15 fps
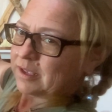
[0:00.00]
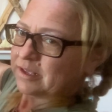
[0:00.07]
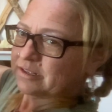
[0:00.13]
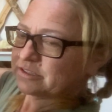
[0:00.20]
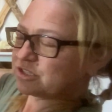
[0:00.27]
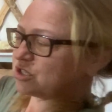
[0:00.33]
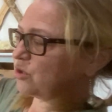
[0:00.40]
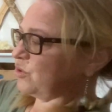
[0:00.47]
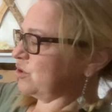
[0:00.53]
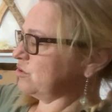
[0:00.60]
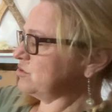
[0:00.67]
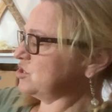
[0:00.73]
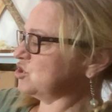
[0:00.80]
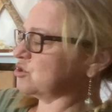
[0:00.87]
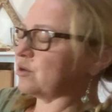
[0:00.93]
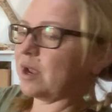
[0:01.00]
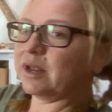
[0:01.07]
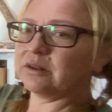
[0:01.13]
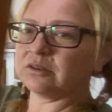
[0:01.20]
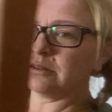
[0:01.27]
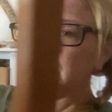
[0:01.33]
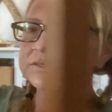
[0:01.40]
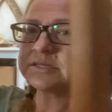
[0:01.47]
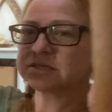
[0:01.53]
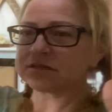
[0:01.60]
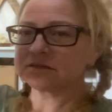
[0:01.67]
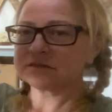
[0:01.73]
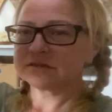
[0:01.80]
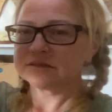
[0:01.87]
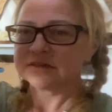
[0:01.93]
And so those
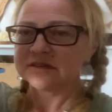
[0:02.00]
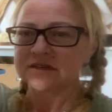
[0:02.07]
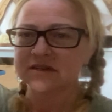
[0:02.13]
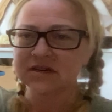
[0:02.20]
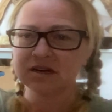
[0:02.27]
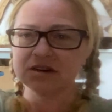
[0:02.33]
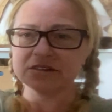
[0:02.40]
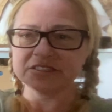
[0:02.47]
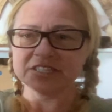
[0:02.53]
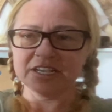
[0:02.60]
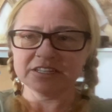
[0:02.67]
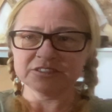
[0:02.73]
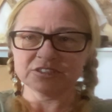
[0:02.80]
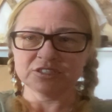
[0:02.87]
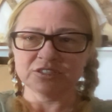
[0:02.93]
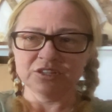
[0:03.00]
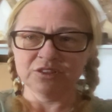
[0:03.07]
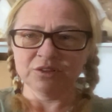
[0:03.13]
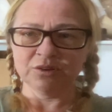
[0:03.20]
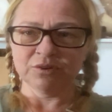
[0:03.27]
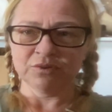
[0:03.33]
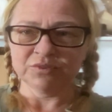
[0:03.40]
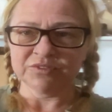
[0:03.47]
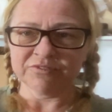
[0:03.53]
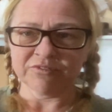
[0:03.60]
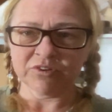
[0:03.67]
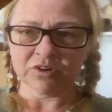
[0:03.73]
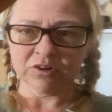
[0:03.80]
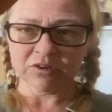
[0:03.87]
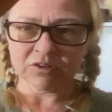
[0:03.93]
treadles are attached to those
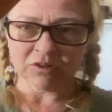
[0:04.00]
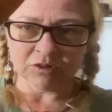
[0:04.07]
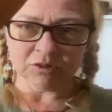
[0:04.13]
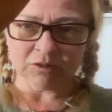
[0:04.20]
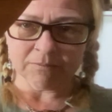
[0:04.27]
vertical